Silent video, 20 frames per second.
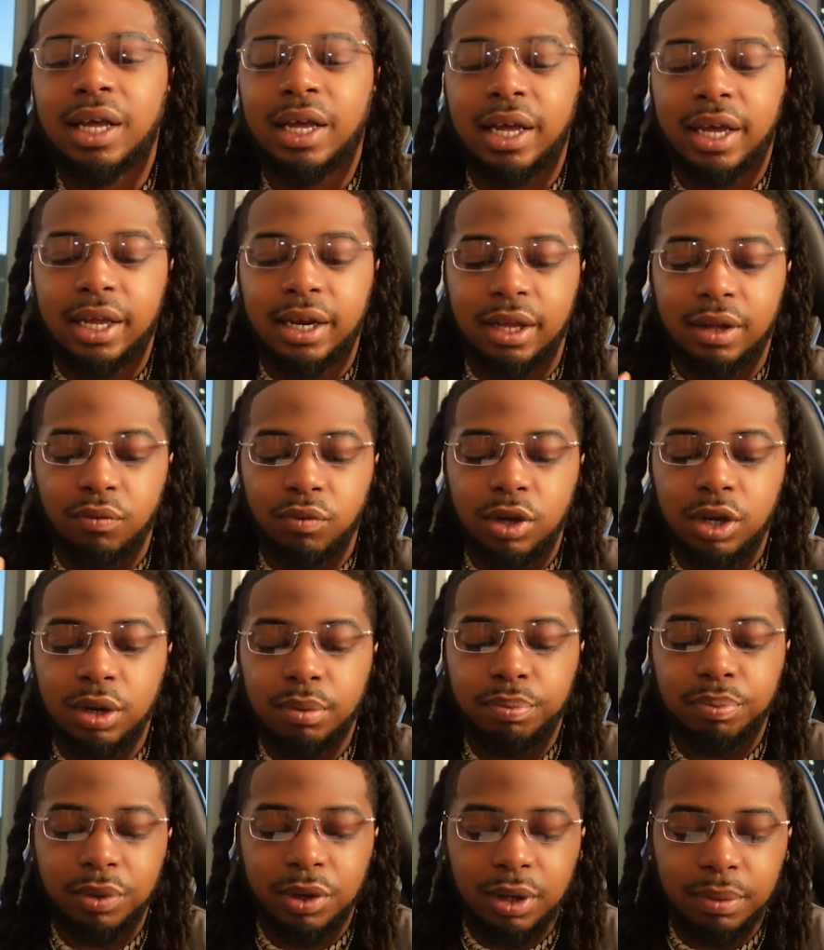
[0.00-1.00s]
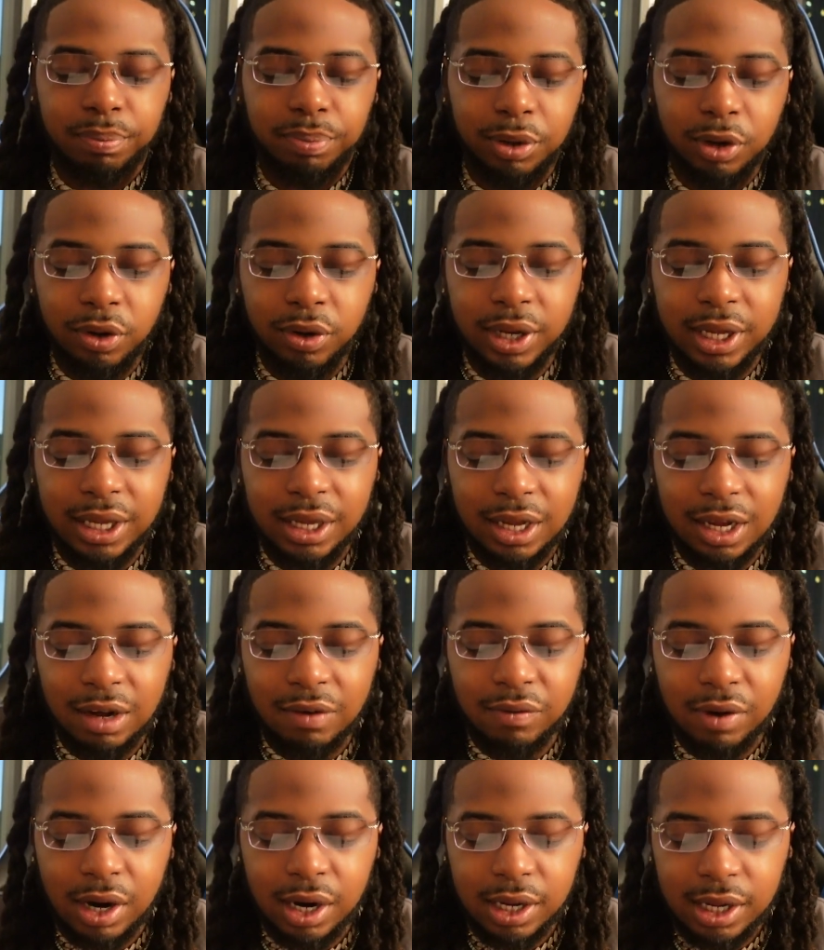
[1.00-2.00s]
And then we're an employee
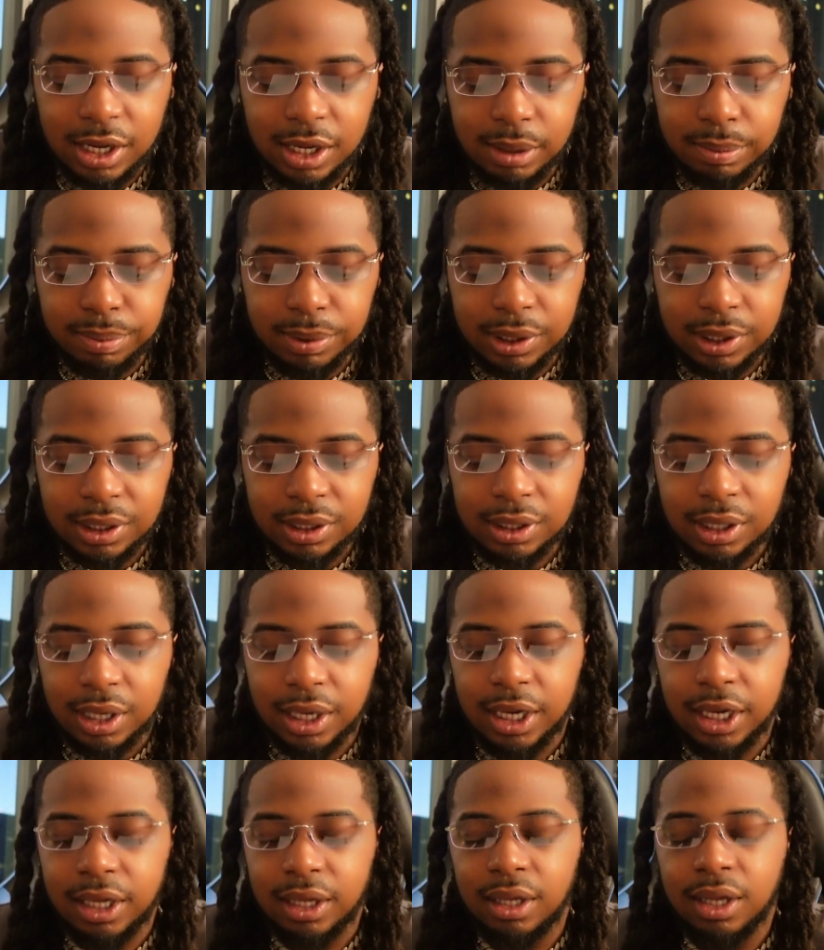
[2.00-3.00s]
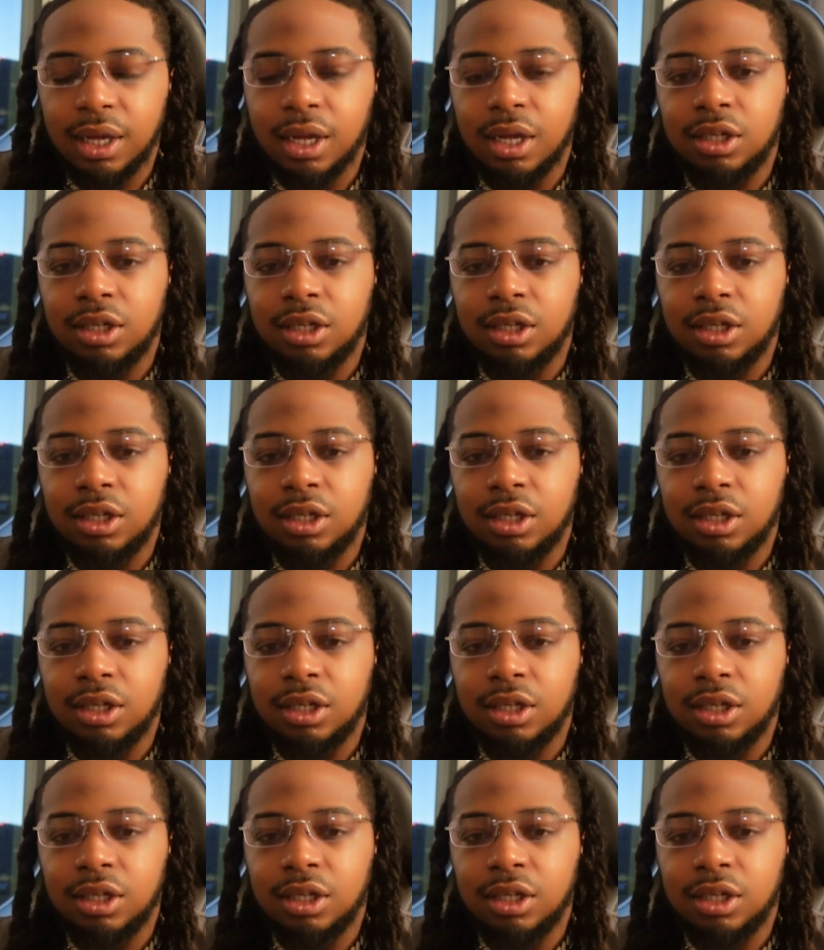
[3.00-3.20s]
of our companies. All right.